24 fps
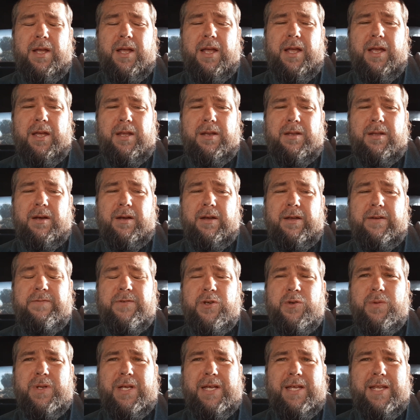And if
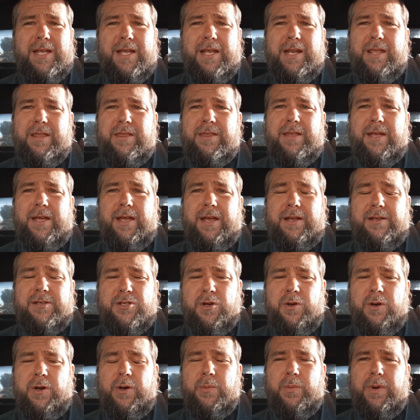you need anything
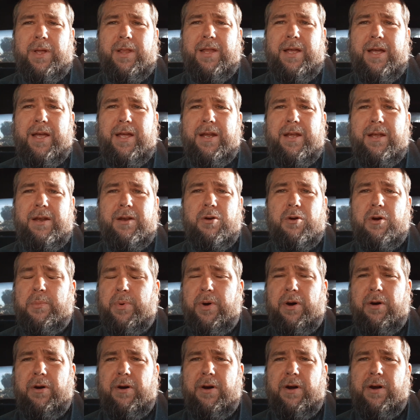tuning related or
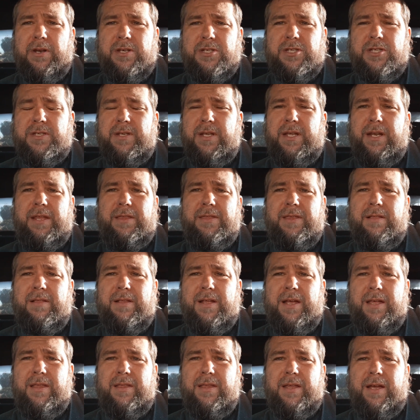parts, anything
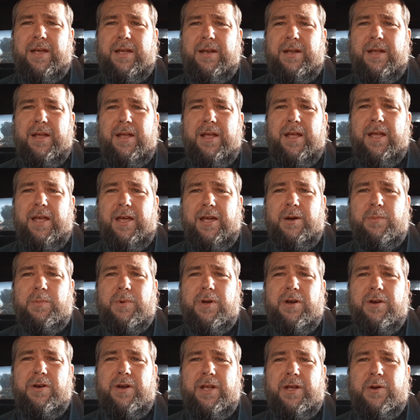like that, hit up
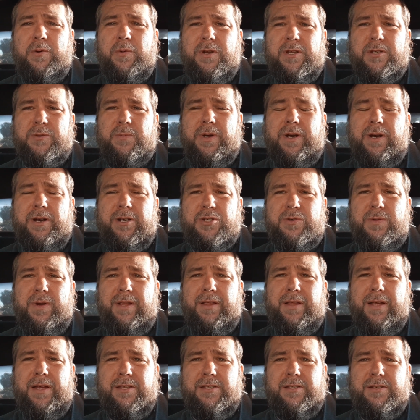Cody Queensberry at
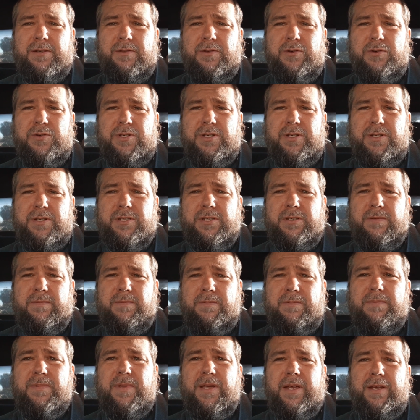Straight Line Solutions.
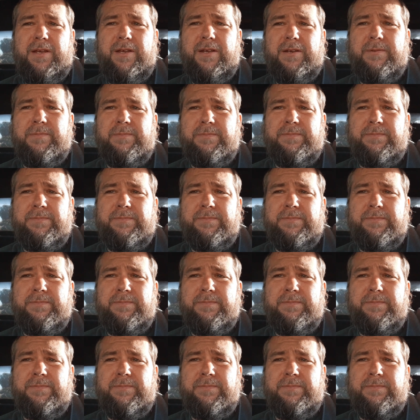Thank you.